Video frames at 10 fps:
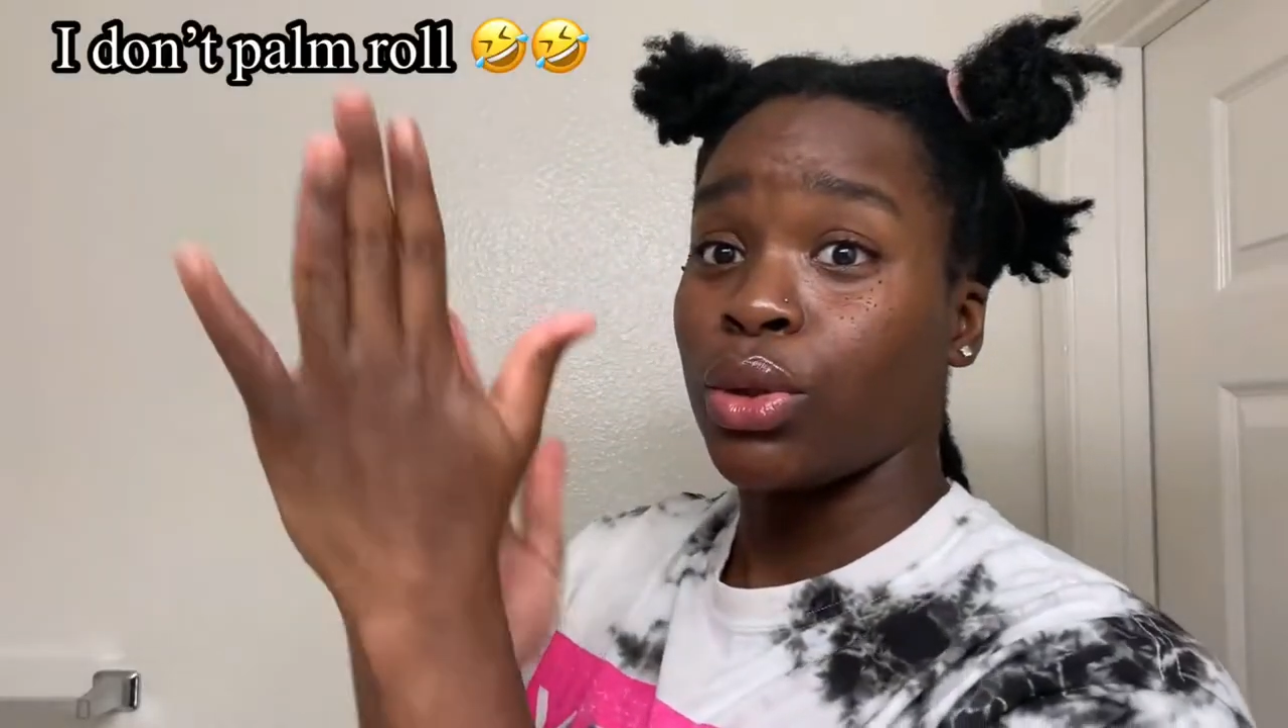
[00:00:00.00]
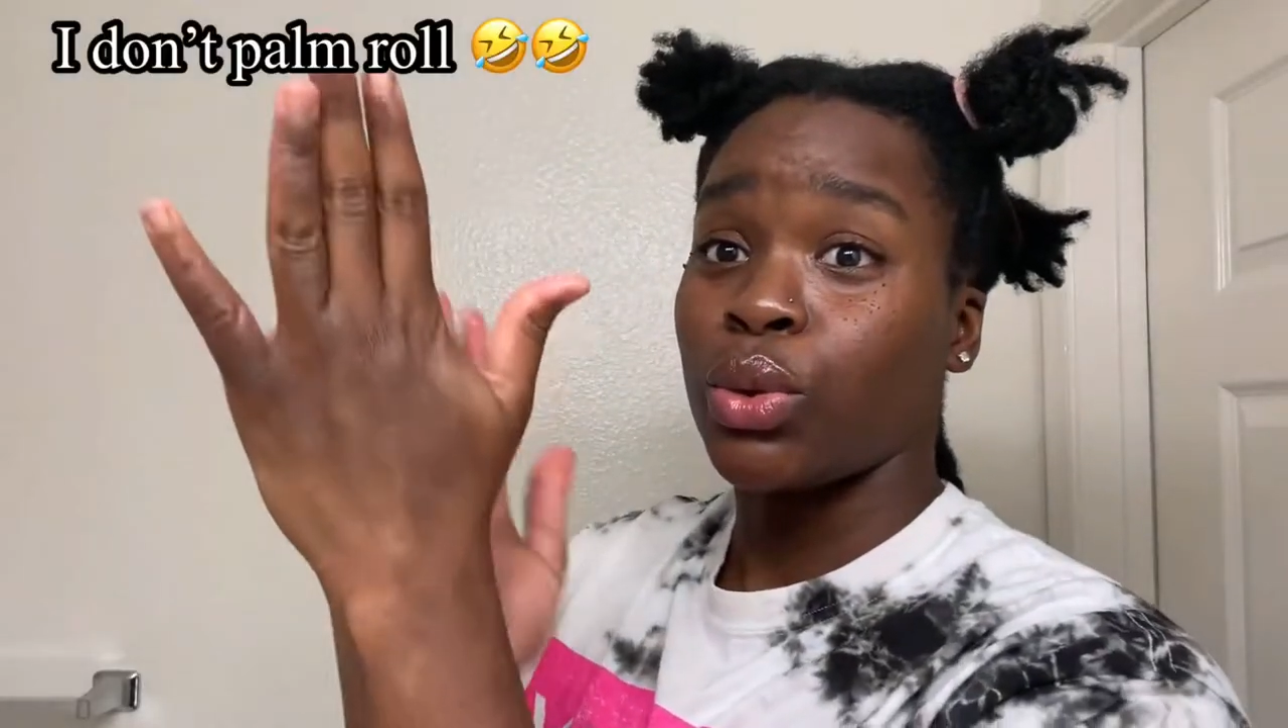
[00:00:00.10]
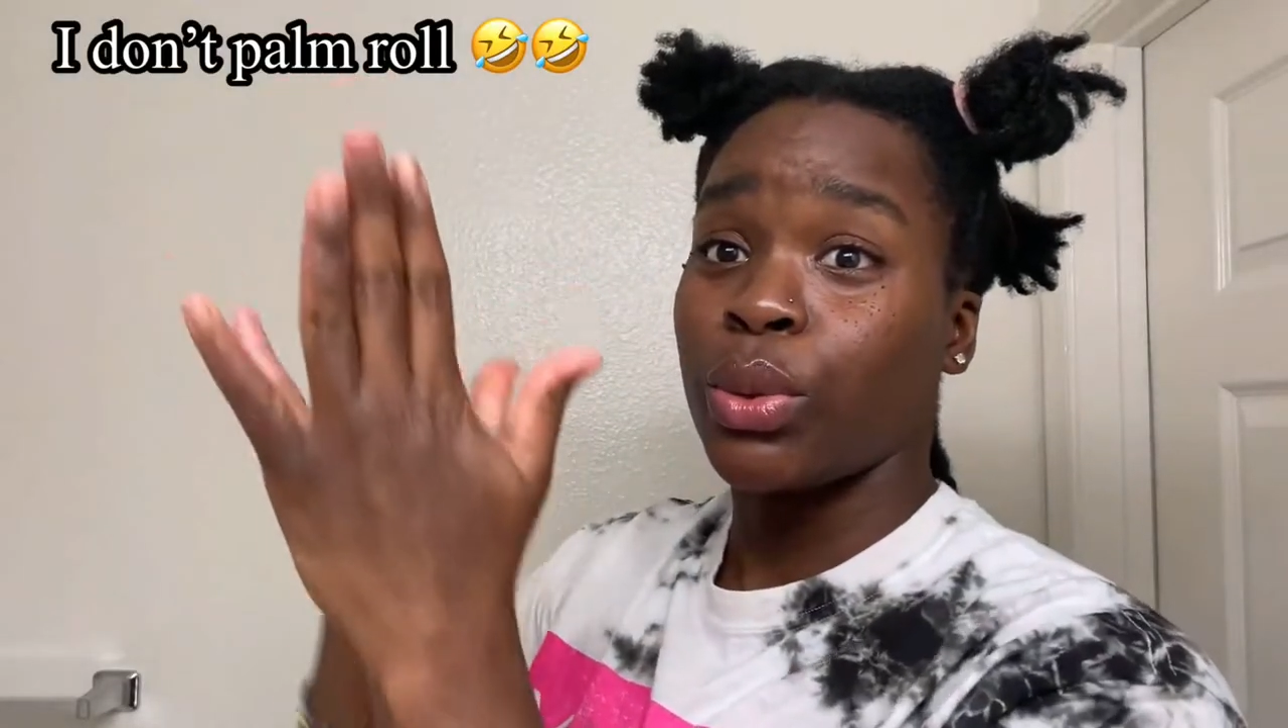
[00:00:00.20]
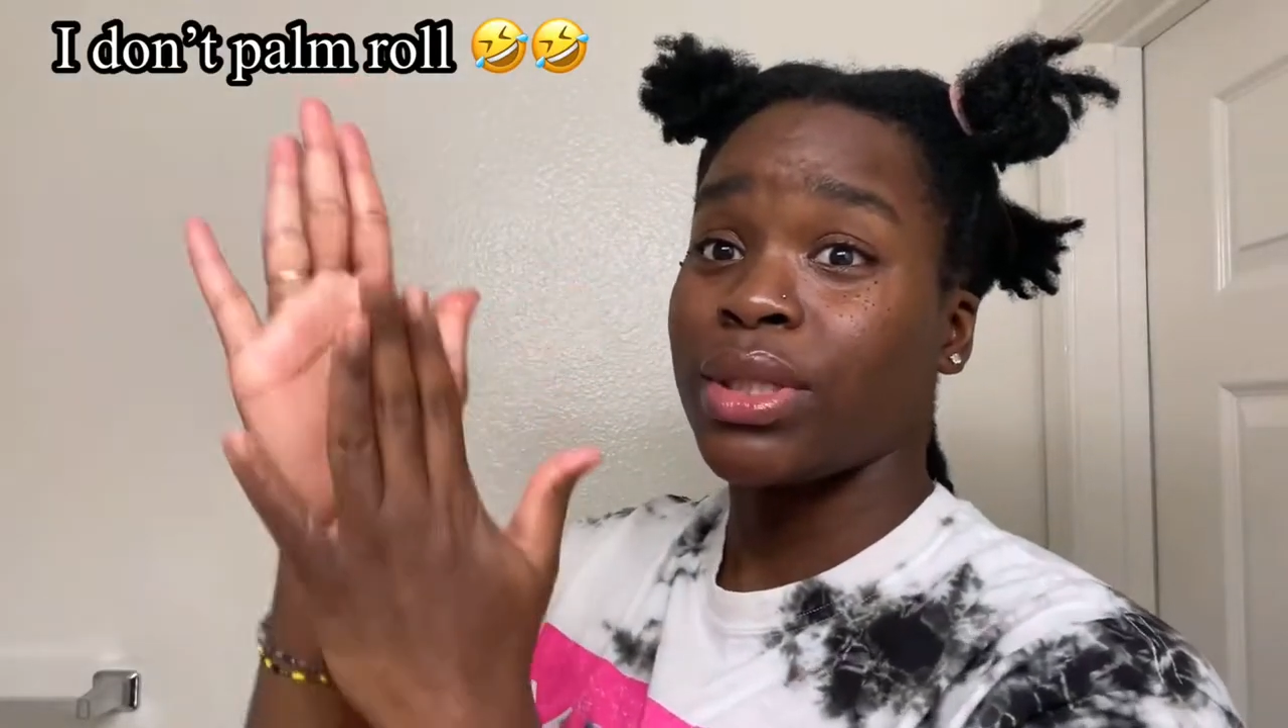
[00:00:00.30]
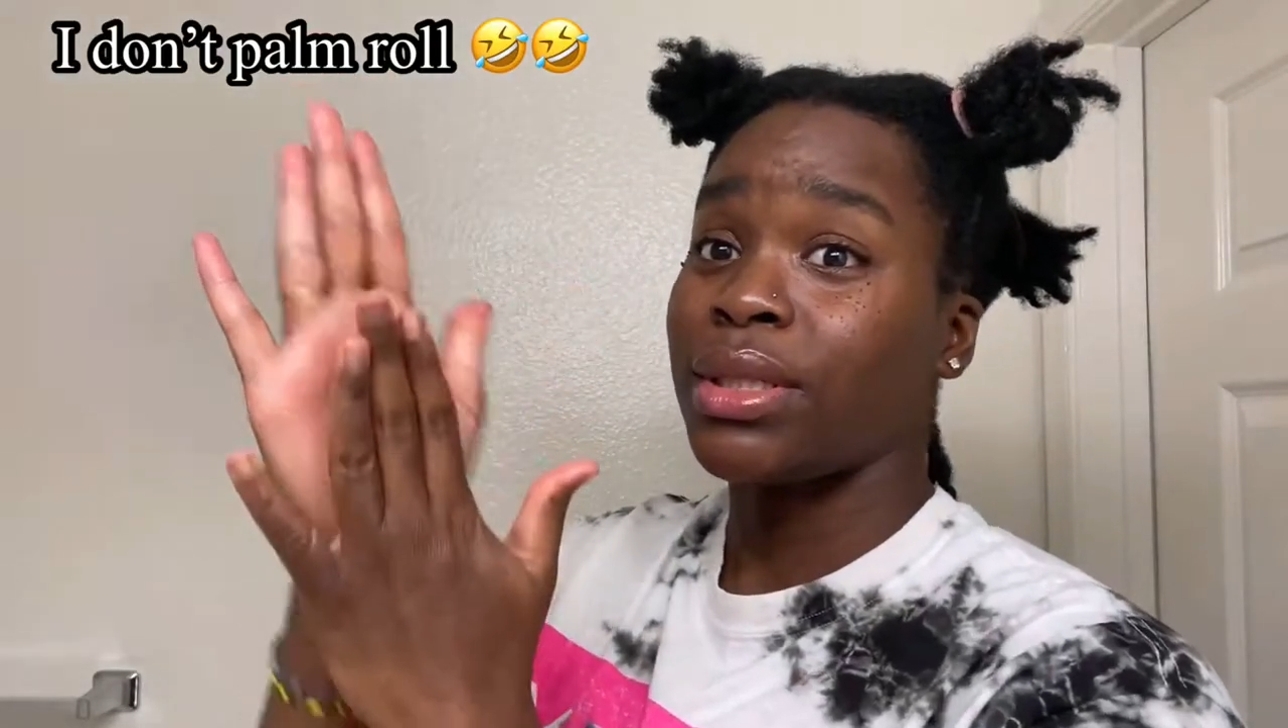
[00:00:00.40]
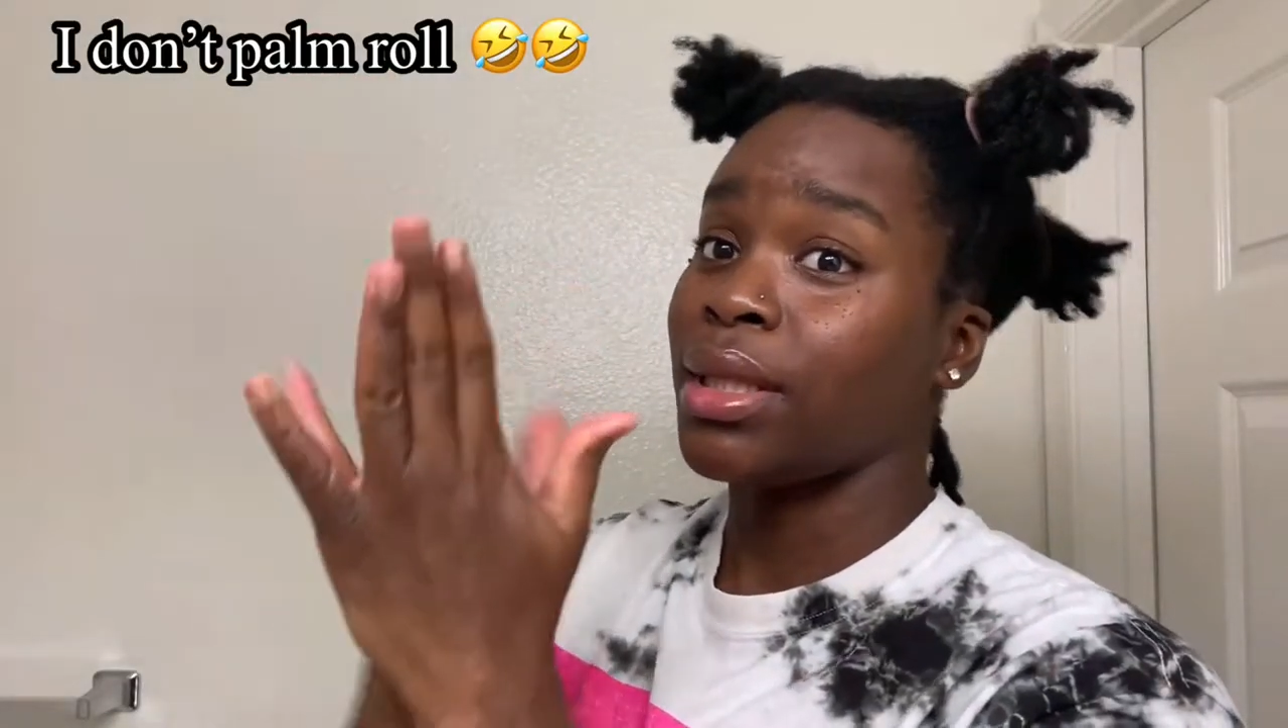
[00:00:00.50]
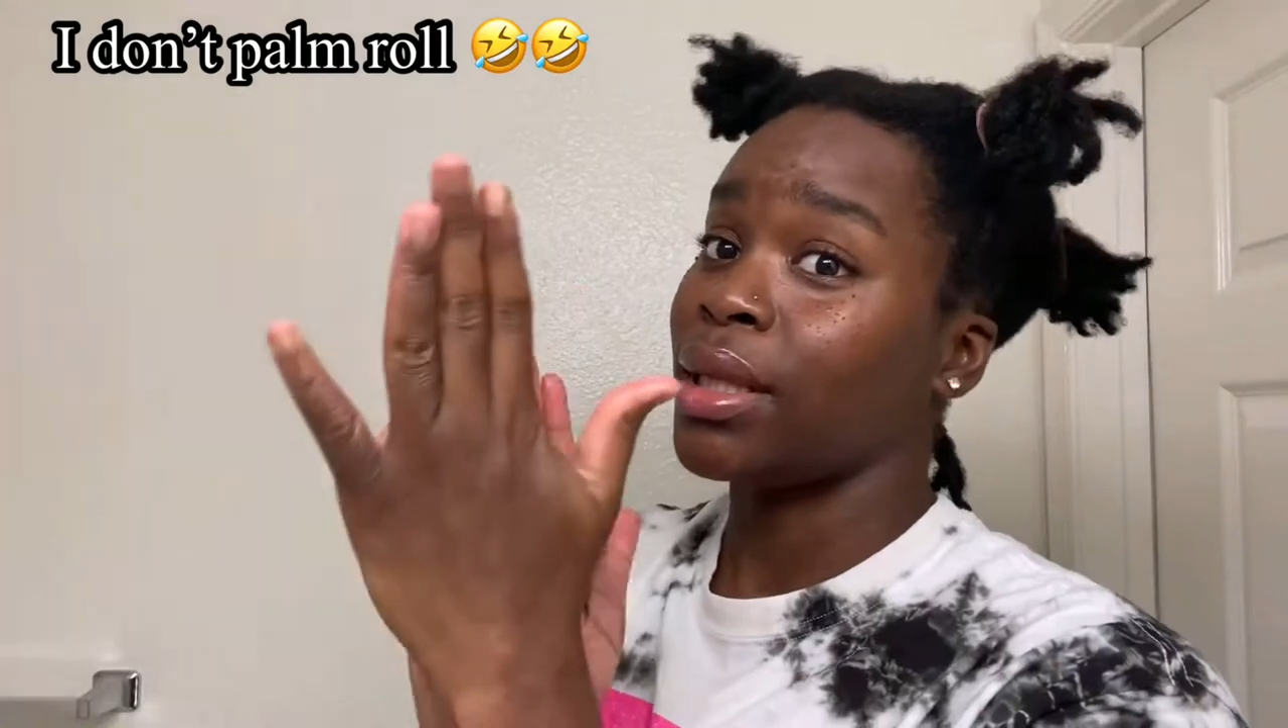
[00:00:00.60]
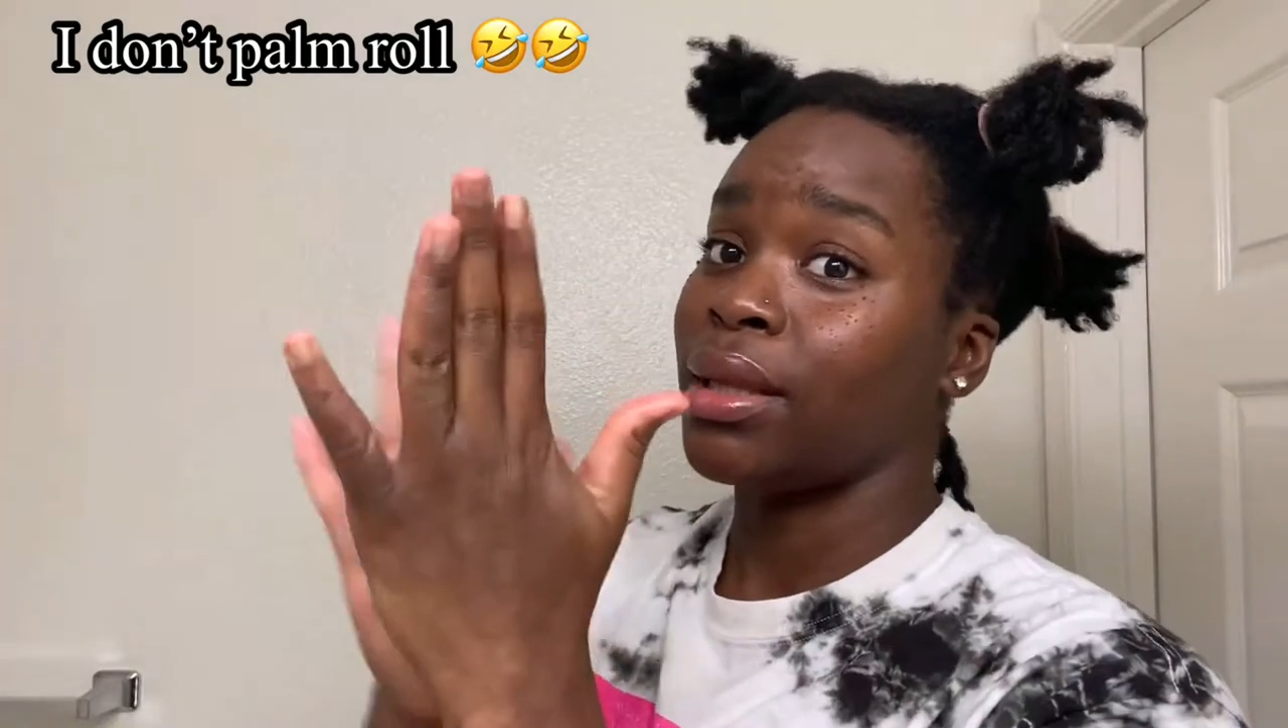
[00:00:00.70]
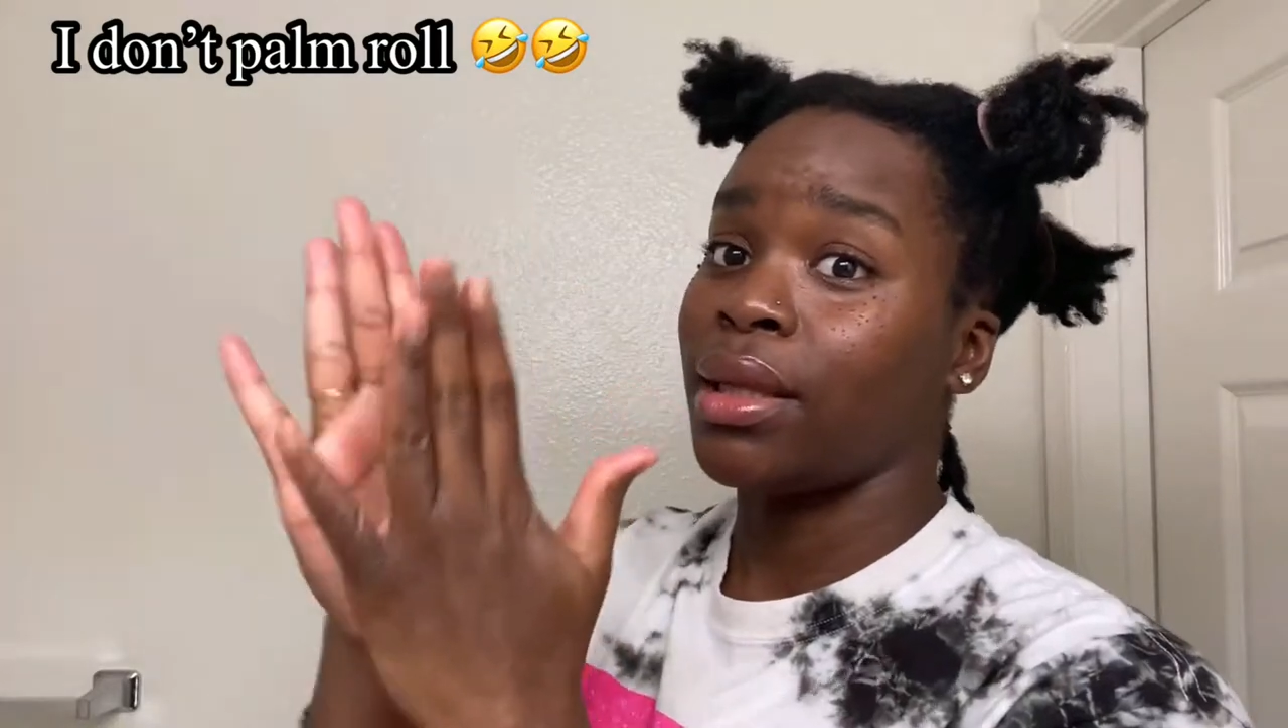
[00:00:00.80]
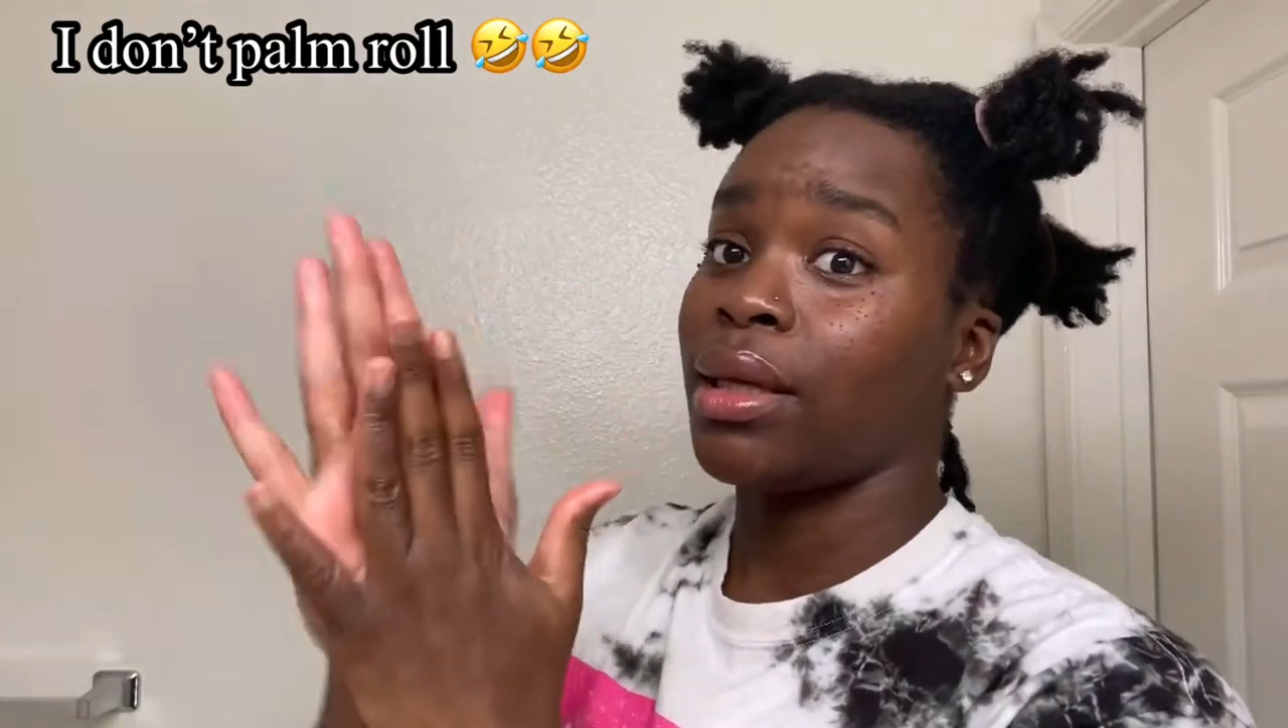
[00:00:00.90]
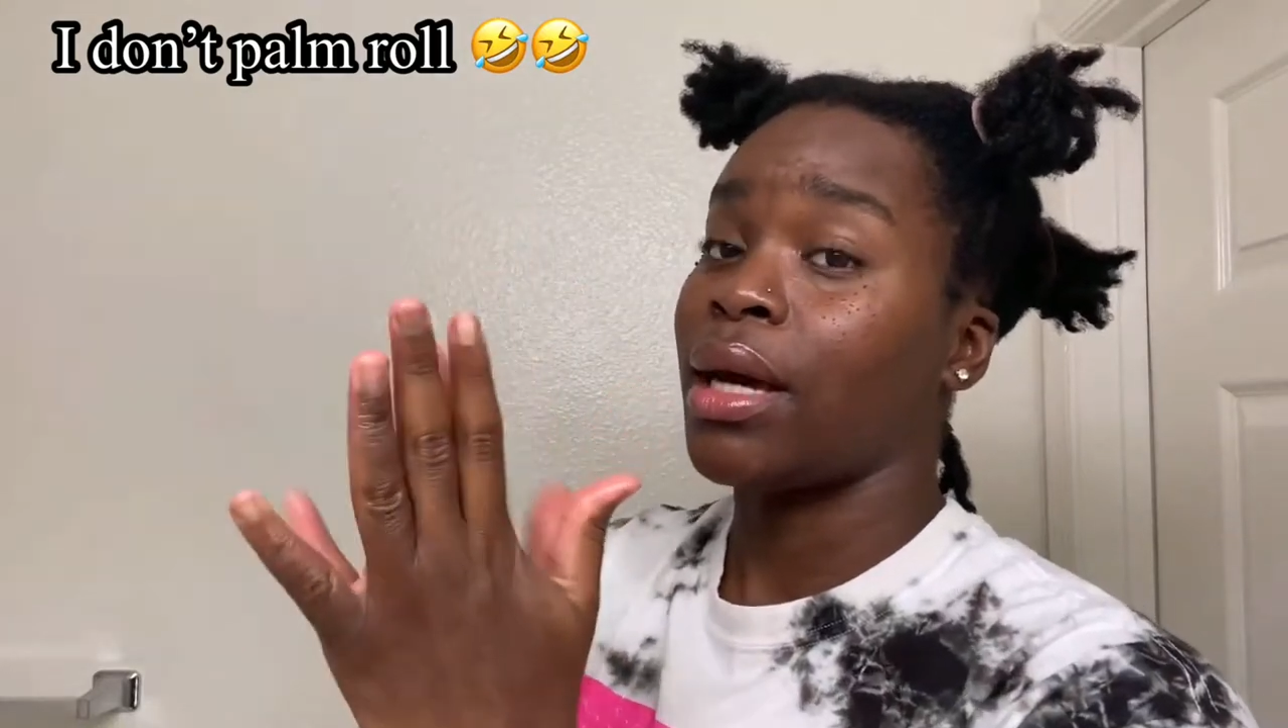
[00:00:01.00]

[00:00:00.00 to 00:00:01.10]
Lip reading: twisting thing,